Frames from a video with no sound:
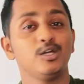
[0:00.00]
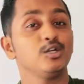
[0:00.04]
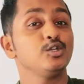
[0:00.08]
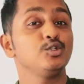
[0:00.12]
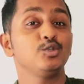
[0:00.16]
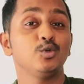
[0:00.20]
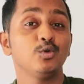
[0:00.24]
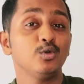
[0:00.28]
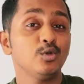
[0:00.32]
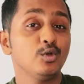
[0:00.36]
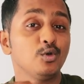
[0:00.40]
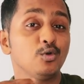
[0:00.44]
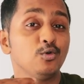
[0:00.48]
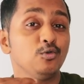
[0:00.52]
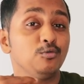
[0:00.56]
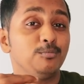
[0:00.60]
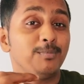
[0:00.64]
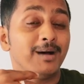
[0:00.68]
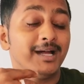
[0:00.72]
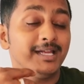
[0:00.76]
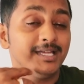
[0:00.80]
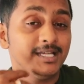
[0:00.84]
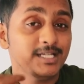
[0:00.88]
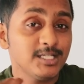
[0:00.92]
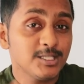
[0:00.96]
Don't go
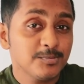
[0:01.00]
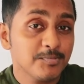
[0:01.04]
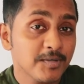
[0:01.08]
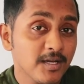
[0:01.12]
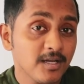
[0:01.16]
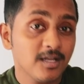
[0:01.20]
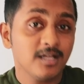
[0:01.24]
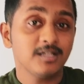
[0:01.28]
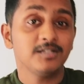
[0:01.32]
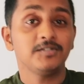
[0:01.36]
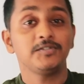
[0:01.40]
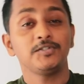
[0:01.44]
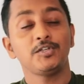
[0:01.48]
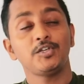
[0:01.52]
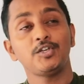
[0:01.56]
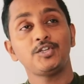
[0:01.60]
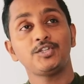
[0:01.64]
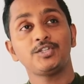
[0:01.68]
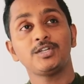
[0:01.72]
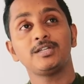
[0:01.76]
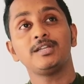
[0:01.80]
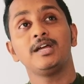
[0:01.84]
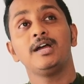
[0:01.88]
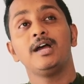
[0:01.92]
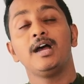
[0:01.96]
by its
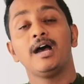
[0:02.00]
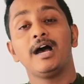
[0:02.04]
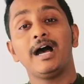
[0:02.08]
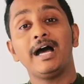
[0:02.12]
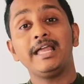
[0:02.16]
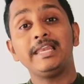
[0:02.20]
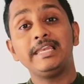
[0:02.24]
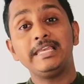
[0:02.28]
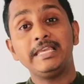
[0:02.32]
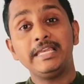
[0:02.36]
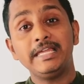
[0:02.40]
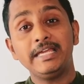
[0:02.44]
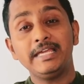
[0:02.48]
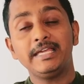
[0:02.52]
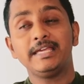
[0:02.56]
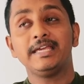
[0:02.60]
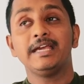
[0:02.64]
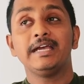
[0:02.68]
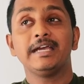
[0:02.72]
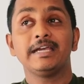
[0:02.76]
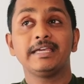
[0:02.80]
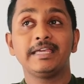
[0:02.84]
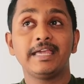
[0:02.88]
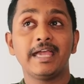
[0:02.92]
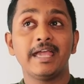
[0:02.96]
pronunciation. Ali,
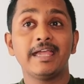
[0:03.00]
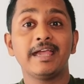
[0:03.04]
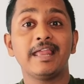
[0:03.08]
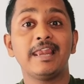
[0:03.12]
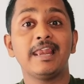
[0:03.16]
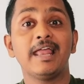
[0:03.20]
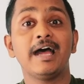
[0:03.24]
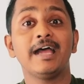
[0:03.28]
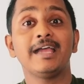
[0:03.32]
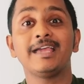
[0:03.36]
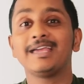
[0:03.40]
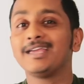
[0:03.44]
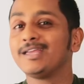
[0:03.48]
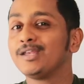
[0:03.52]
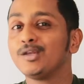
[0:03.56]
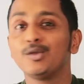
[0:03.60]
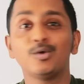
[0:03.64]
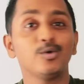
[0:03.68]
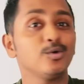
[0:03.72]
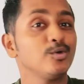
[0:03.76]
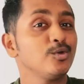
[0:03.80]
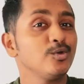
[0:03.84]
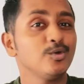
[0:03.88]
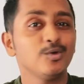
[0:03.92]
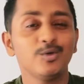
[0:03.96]
A L I,
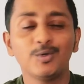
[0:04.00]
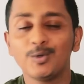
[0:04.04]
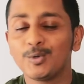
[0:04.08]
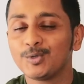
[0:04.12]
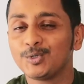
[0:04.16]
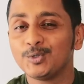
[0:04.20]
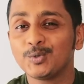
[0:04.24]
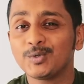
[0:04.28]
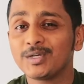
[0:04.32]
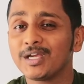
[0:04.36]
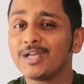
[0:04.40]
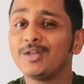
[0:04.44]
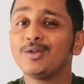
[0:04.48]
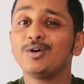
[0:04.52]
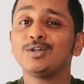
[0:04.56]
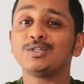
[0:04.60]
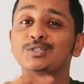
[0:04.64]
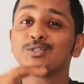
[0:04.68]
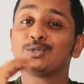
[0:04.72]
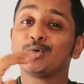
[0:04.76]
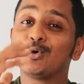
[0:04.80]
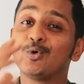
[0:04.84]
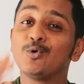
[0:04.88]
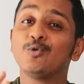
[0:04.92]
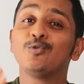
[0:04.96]
no, no, no, you
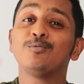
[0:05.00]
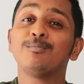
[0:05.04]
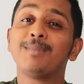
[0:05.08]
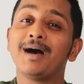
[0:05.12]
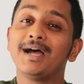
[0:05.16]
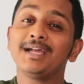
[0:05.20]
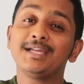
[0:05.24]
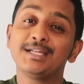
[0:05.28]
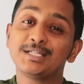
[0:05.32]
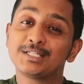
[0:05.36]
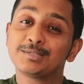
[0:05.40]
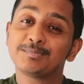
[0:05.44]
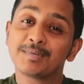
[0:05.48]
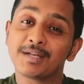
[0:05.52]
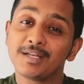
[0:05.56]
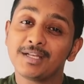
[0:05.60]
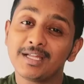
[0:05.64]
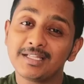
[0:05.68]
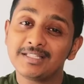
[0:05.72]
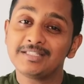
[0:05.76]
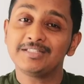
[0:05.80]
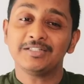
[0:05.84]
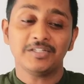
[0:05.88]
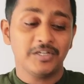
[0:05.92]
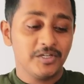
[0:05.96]
cannot go by its
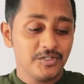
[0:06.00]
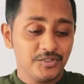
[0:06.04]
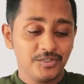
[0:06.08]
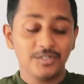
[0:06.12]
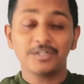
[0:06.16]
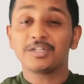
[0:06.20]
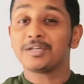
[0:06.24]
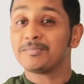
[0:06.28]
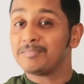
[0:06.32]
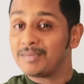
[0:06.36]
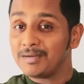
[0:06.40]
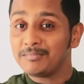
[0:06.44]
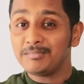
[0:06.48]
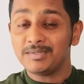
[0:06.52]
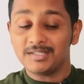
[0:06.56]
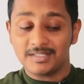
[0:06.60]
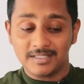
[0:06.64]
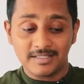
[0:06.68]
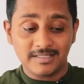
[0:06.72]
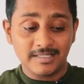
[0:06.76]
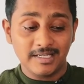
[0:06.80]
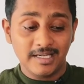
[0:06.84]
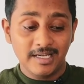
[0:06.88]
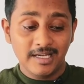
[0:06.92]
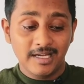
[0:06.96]
pronunciation. Remember
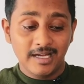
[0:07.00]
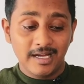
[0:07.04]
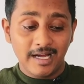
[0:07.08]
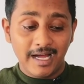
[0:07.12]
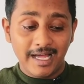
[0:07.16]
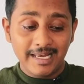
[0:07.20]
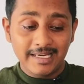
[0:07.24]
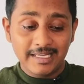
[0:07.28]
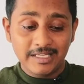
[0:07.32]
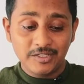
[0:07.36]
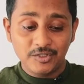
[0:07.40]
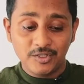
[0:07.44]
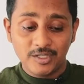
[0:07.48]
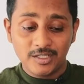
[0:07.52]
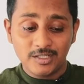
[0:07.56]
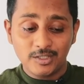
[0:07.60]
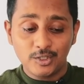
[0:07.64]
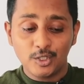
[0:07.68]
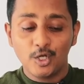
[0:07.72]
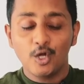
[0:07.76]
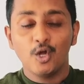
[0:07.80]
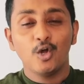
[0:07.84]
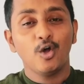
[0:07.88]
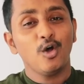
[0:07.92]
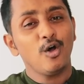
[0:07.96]
this.
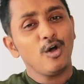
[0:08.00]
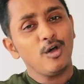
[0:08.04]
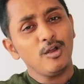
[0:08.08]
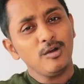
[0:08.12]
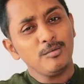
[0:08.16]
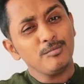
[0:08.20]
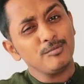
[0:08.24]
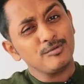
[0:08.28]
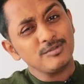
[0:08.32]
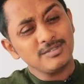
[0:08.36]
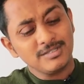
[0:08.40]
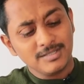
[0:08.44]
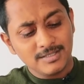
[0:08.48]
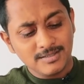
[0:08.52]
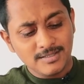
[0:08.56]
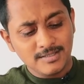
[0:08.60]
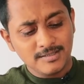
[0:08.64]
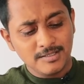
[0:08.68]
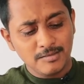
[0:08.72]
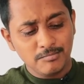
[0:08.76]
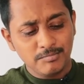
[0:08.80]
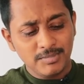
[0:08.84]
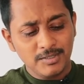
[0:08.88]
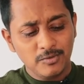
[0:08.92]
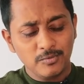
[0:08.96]
Allegiance, almost, is a
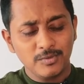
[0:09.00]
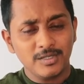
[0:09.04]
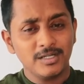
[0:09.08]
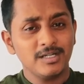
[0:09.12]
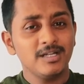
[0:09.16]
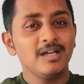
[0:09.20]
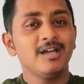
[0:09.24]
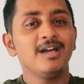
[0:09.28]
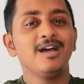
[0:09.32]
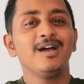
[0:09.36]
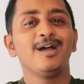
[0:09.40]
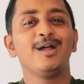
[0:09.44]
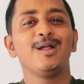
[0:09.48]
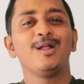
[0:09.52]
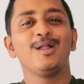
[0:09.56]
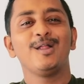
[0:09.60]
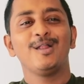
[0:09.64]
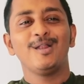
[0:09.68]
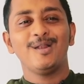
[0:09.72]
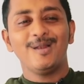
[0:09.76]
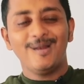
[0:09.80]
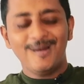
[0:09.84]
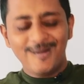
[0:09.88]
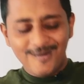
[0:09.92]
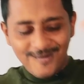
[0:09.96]
simple word.
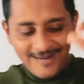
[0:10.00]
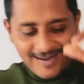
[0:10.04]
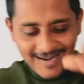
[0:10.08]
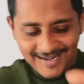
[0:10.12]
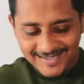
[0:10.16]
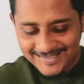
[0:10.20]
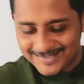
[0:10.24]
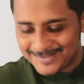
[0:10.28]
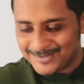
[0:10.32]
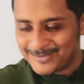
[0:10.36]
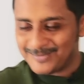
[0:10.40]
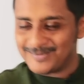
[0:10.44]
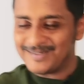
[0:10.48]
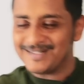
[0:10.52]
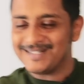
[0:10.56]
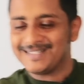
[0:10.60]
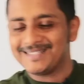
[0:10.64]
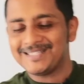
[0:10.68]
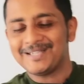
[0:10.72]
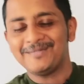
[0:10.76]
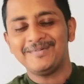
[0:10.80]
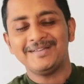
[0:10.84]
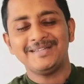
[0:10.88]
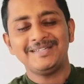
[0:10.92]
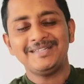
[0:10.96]
Look at this word,
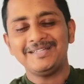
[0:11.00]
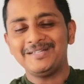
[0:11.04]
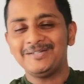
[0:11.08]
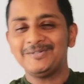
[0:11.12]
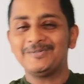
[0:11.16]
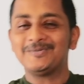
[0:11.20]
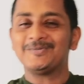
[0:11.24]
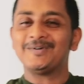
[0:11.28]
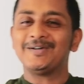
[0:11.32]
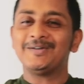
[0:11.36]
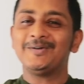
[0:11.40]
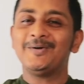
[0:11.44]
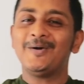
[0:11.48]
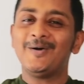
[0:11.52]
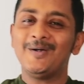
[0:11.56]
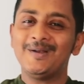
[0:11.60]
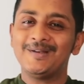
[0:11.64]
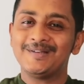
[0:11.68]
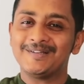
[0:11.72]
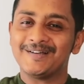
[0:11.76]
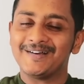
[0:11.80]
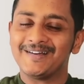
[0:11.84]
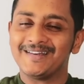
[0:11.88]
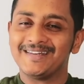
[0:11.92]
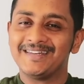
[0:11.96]
seventeenth one,
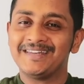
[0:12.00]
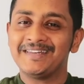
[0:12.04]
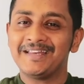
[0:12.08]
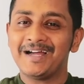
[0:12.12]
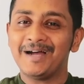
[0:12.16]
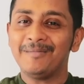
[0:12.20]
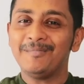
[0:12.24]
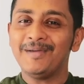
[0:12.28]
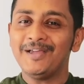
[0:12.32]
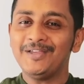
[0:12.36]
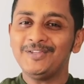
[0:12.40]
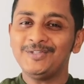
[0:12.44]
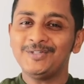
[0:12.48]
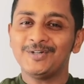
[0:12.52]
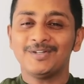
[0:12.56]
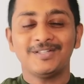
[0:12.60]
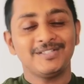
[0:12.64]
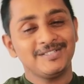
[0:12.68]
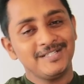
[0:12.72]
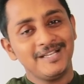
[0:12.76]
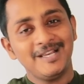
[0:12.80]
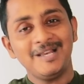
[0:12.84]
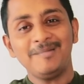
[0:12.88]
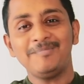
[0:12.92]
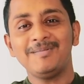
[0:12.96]
hold on. Amateur,
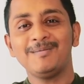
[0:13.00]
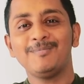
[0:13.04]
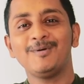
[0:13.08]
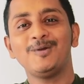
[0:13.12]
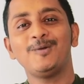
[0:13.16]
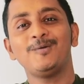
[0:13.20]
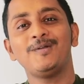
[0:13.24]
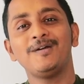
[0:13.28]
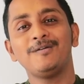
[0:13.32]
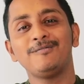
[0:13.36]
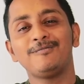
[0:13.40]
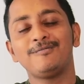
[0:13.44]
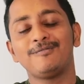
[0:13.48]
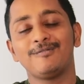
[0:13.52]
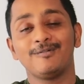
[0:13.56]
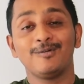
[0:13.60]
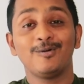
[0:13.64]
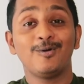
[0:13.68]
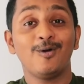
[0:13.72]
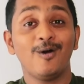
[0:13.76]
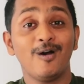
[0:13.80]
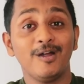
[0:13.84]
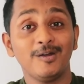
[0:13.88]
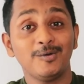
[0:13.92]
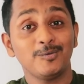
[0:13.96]
still people would have
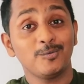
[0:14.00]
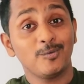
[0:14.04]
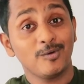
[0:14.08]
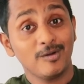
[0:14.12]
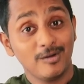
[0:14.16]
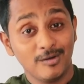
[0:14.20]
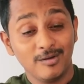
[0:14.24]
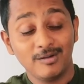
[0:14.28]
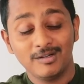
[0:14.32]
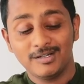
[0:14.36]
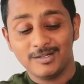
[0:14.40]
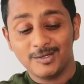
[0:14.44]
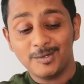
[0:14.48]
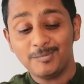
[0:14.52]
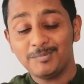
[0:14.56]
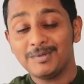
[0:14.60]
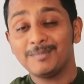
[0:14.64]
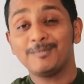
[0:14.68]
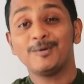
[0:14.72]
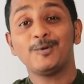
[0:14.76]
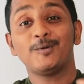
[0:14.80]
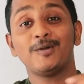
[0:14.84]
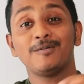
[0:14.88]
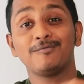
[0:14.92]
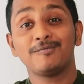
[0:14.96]
got, you know,
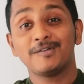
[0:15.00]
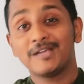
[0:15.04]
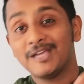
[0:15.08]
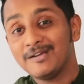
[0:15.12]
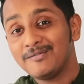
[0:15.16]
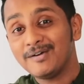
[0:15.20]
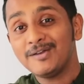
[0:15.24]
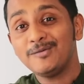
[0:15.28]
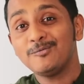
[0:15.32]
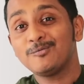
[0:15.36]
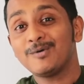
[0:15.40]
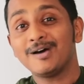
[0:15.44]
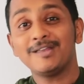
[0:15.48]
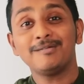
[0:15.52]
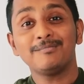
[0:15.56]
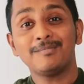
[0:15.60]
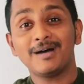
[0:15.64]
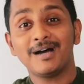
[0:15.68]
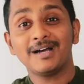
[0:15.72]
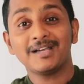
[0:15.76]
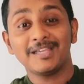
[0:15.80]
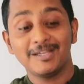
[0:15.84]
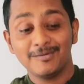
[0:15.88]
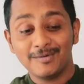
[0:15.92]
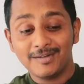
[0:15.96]
people would have given one
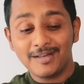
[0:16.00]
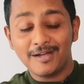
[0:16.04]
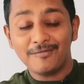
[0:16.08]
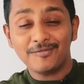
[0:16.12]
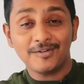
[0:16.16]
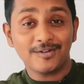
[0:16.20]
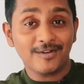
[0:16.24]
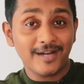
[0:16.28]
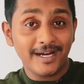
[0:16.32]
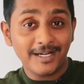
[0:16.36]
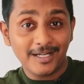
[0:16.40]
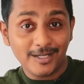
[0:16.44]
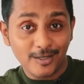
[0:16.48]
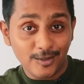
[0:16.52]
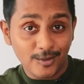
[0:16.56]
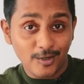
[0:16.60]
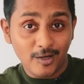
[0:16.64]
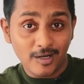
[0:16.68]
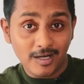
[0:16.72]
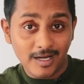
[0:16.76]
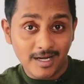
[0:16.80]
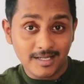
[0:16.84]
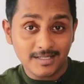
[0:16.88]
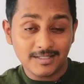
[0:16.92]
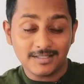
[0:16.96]
mark even after writing a
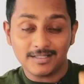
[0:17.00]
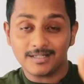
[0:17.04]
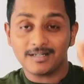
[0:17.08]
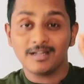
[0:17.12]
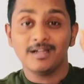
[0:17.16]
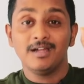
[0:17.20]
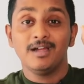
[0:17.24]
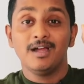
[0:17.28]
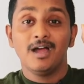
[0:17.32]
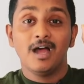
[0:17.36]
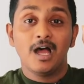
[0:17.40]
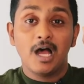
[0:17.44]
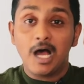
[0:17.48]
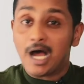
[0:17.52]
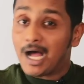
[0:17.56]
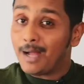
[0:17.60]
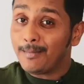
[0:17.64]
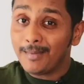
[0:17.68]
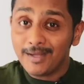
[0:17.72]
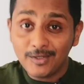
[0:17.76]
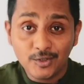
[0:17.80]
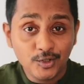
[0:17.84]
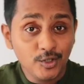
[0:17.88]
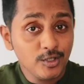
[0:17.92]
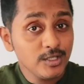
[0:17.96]
wrong answer.
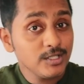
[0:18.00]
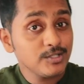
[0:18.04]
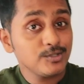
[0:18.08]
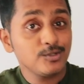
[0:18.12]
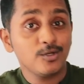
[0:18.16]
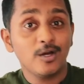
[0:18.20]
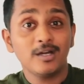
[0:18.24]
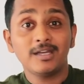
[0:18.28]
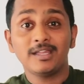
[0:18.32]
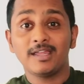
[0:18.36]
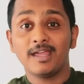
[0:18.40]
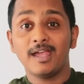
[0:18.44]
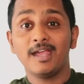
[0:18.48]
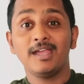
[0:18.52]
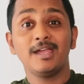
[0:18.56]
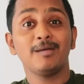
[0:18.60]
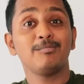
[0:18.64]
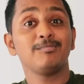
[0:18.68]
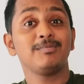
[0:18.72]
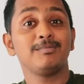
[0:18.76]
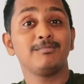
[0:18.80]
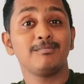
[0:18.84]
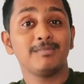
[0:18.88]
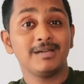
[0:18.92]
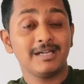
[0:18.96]
Amateur is not A
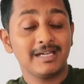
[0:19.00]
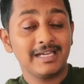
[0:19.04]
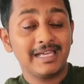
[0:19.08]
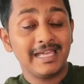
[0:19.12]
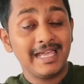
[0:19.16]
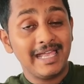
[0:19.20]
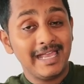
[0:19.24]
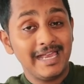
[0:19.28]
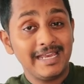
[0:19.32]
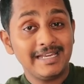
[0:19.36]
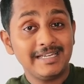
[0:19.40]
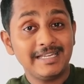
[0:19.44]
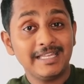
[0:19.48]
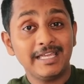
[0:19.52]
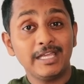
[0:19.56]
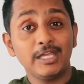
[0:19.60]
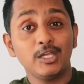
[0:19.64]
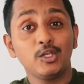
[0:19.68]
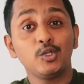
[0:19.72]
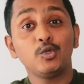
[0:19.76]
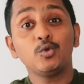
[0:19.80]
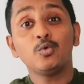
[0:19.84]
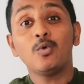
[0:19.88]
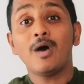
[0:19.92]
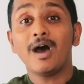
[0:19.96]
M A T
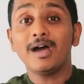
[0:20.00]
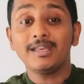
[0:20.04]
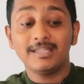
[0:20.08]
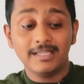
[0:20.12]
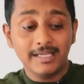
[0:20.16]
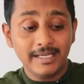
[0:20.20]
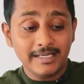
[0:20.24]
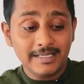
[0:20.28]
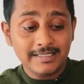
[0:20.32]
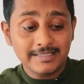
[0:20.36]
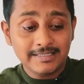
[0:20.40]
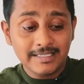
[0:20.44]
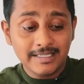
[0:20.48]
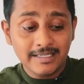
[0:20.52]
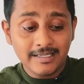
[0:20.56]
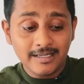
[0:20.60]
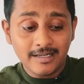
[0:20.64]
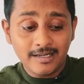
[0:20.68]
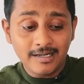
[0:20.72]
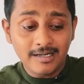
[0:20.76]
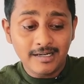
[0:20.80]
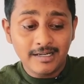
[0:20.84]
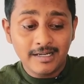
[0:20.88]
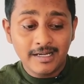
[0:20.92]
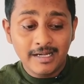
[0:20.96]
U R E, it is
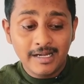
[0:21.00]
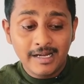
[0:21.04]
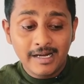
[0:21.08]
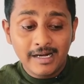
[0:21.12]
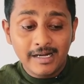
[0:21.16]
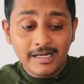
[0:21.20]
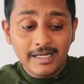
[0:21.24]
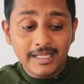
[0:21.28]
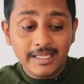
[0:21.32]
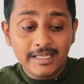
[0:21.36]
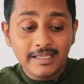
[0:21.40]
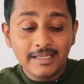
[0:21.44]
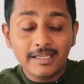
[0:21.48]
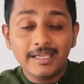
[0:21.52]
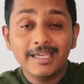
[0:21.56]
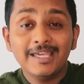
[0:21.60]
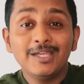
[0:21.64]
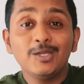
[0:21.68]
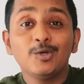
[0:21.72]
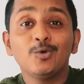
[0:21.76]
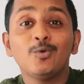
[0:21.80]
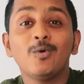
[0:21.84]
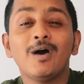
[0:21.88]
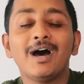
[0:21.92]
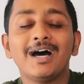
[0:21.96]
here, T E
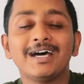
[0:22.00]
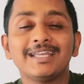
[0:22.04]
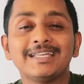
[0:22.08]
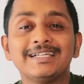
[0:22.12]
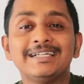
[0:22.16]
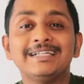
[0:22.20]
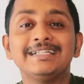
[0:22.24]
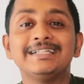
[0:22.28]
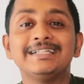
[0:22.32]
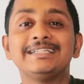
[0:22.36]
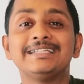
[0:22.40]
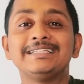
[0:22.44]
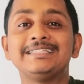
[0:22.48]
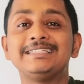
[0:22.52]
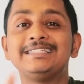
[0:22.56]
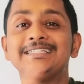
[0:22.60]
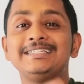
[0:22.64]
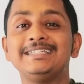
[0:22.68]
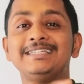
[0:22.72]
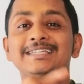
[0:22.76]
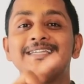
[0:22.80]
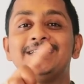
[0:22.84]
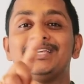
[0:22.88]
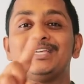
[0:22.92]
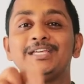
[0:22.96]
U R,
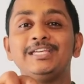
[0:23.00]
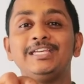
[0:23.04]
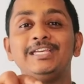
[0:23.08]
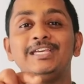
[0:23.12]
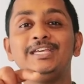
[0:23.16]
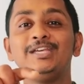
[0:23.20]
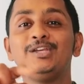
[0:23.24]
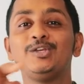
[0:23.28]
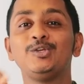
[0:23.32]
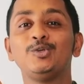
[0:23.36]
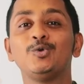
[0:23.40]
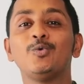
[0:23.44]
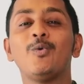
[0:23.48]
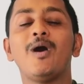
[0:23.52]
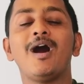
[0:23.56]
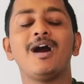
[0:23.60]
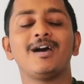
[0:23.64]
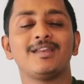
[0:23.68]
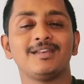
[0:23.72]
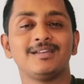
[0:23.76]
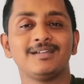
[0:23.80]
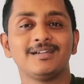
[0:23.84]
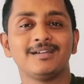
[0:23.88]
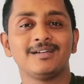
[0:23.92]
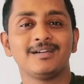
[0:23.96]
T E U R.